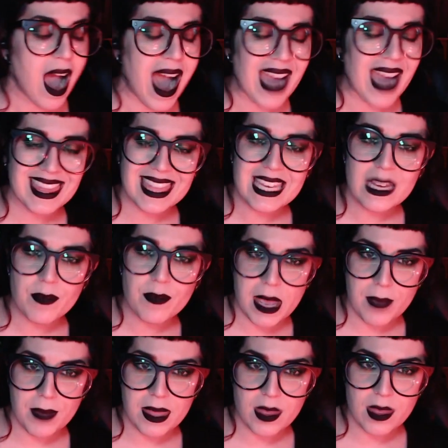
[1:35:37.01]
I think
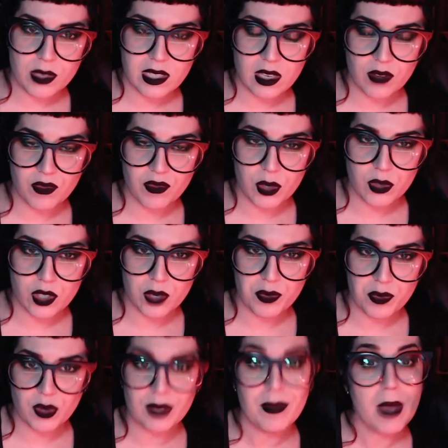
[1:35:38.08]
maybe there was confusion
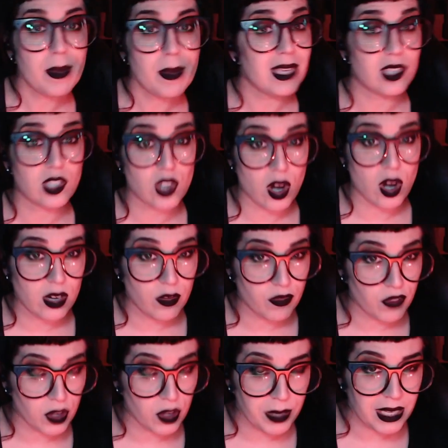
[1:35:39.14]
between maybe he started
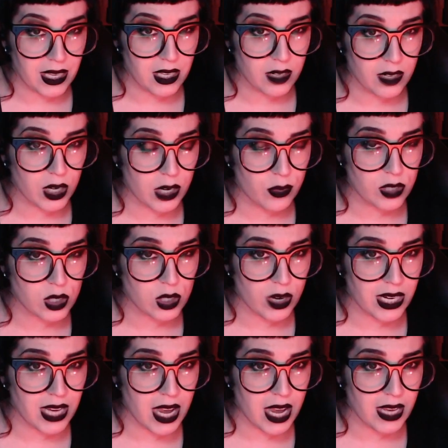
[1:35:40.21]
filming it when he was
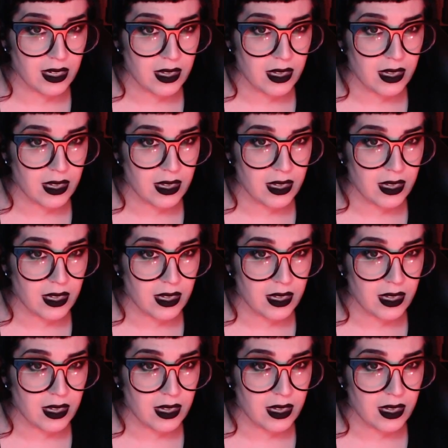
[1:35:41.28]
28